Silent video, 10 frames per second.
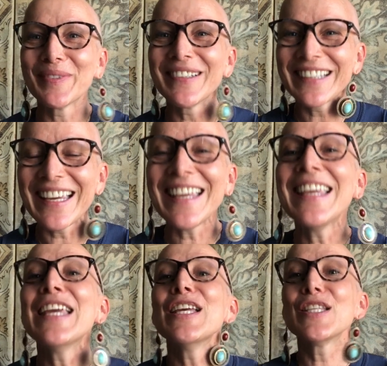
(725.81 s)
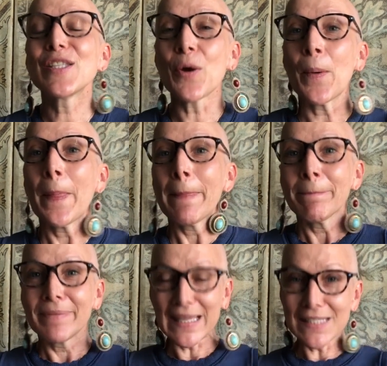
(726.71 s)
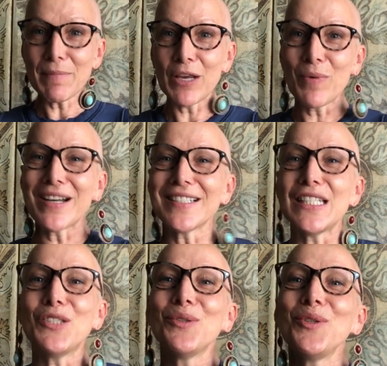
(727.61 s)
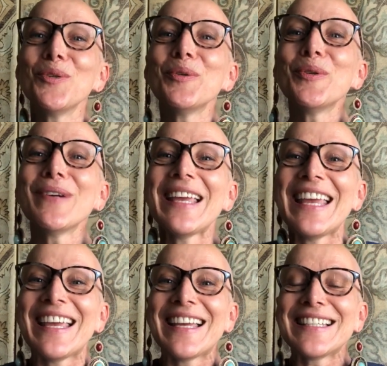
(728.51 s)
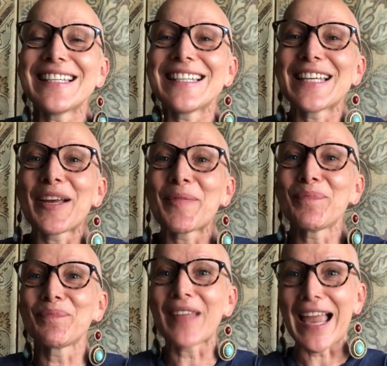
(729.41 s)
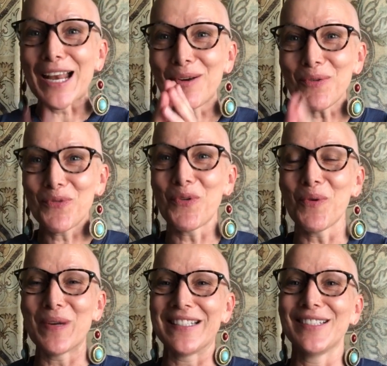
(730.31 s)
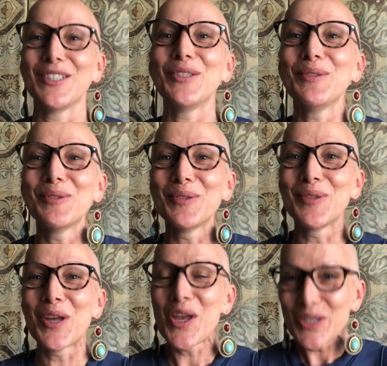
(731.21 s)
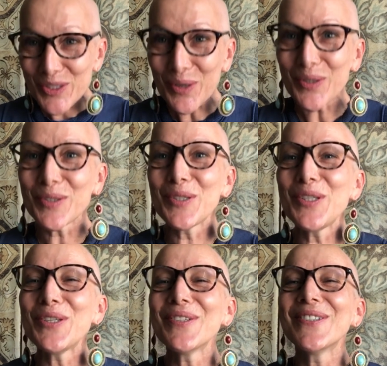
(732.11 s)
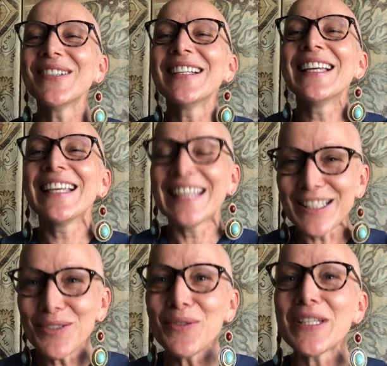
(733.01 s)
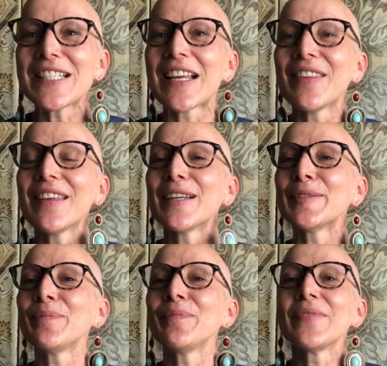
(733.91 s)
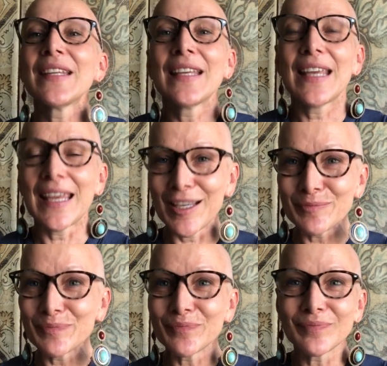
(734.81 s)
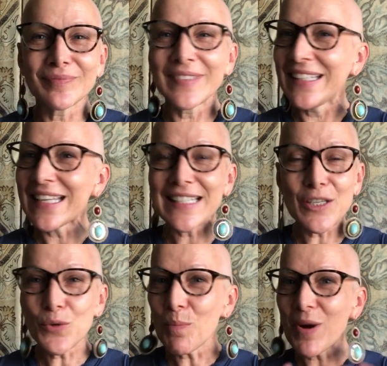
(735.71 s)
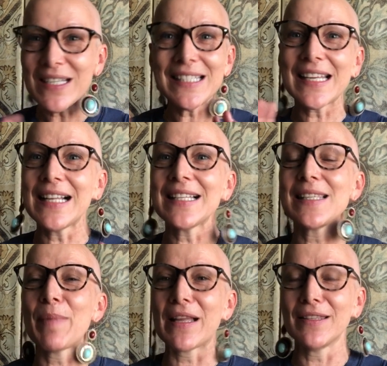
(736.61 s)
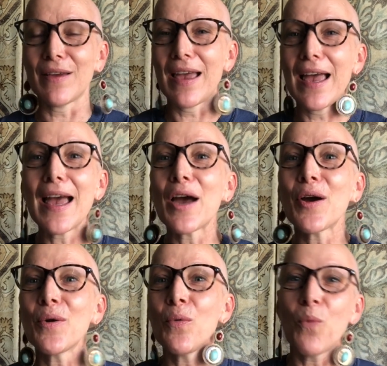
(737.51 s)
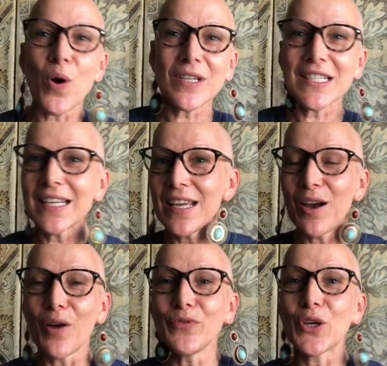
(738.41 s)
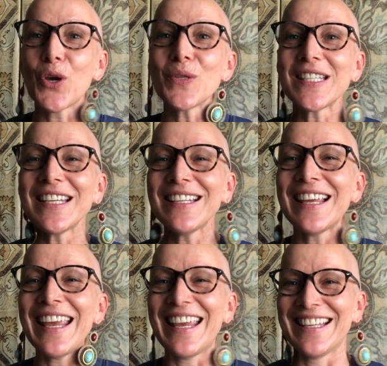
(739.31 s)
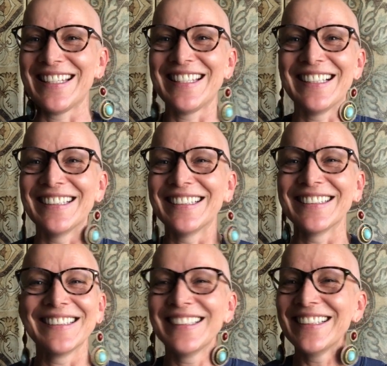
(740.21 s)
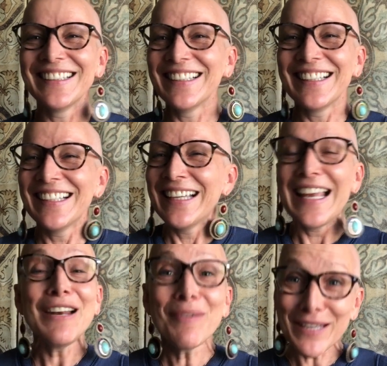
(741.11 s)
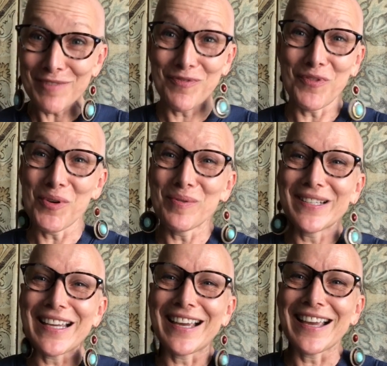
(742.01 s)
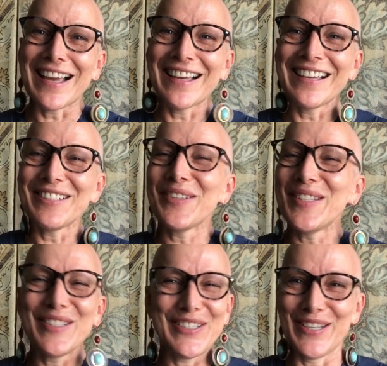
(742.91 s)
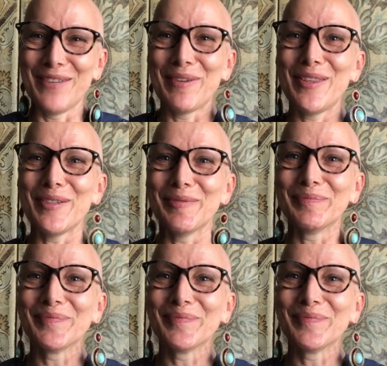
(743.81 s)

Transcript: Okay? So that's my guarantee to you, and I look forward to talk to you, get to know each other, get into more details about the how, what of the coaching, and looking forward to this journey with you.